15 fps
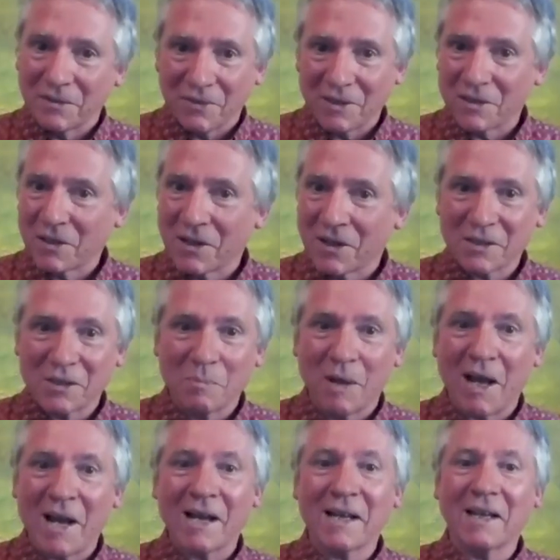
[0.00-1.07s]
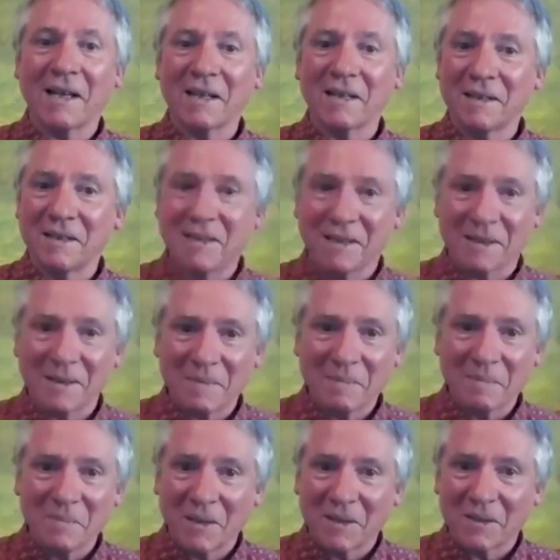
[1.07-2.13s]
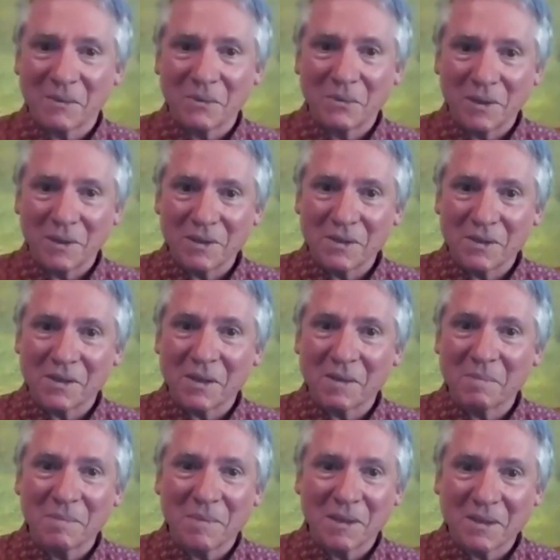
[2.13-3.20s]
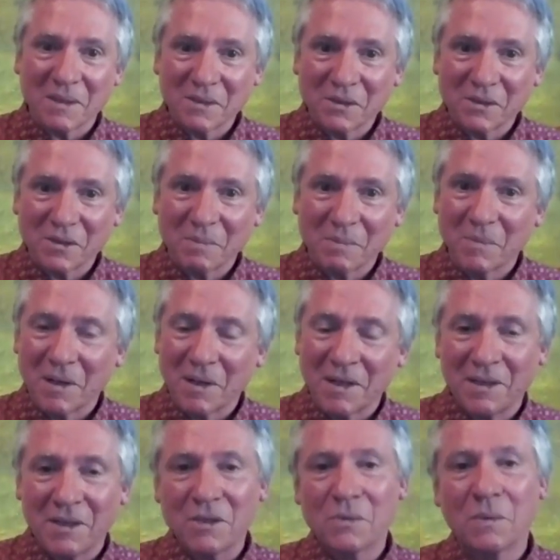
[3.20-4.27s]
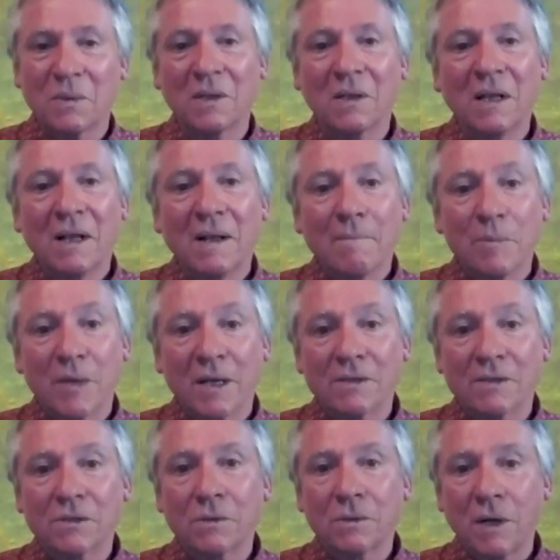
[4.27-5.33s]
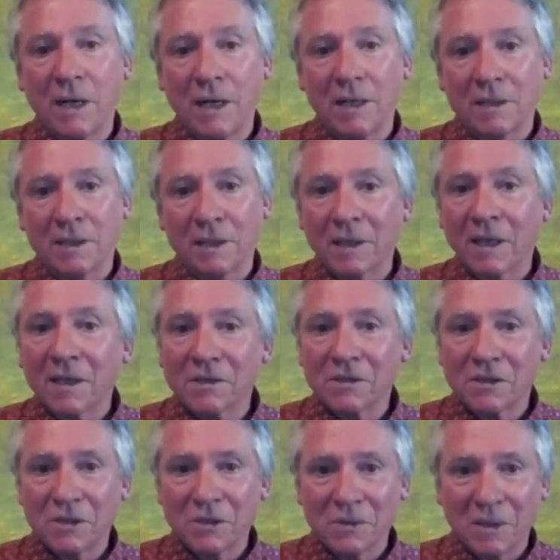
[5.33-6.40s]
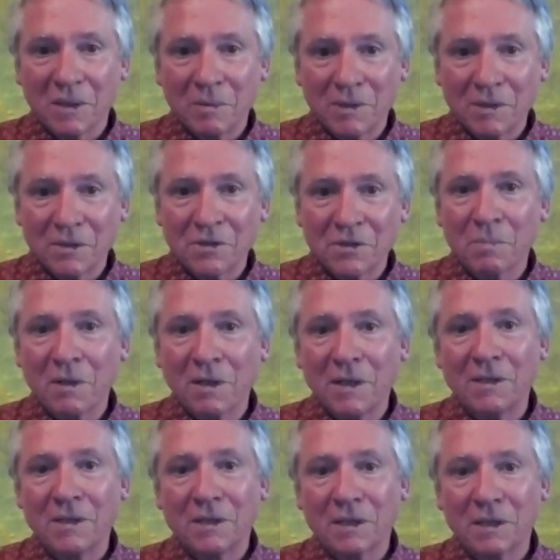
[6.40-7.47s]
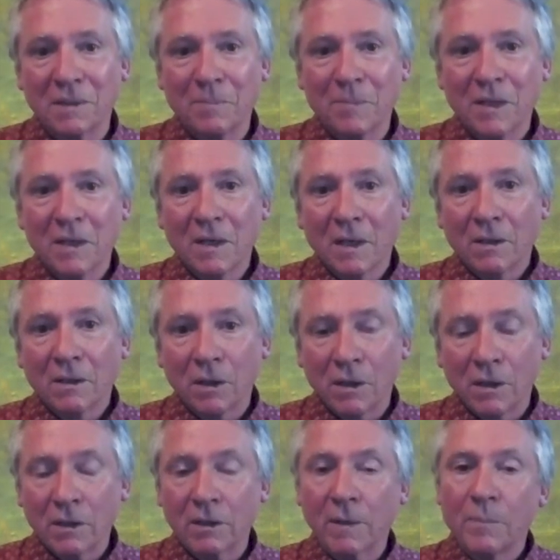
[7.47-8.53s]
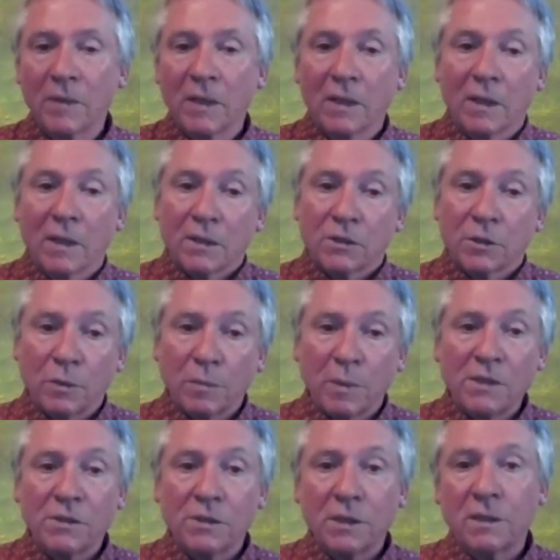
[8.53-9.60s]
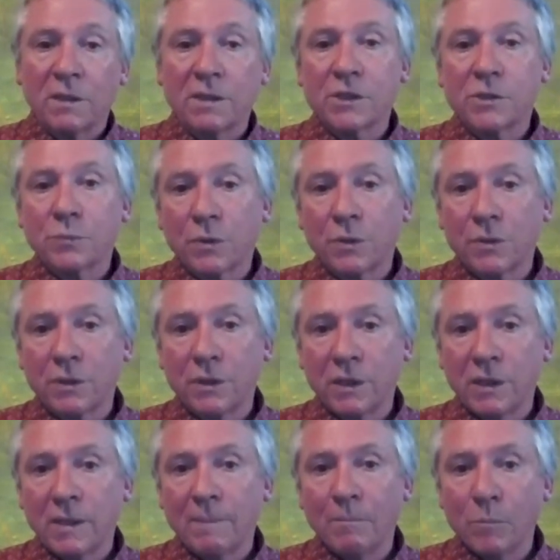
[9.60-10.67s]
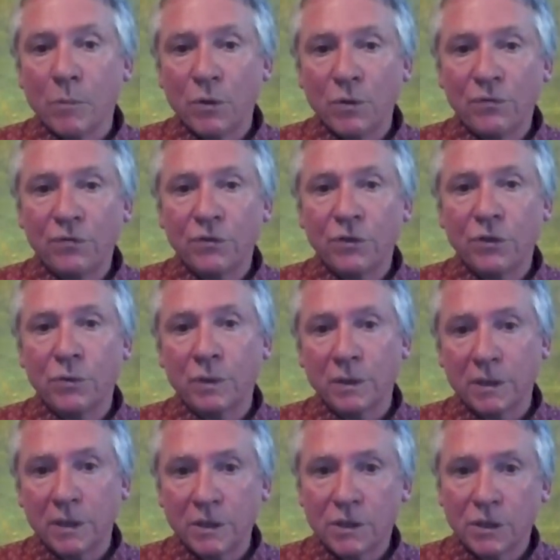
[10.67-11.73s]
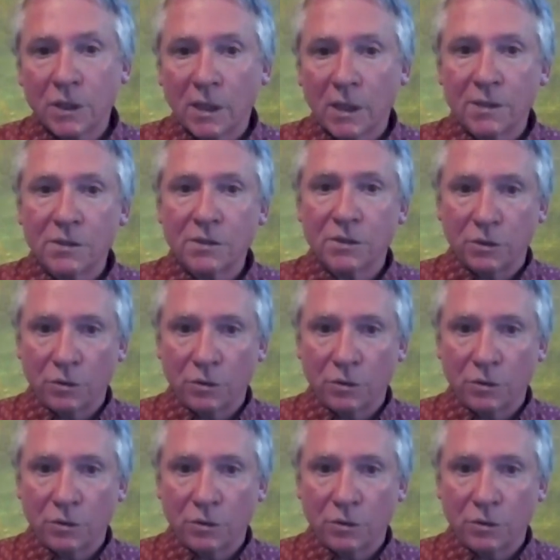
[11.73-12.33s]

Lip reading: it talks back and wins some minds, well, that's great. It gets to participate longer. So we might see this with the move to indigenize the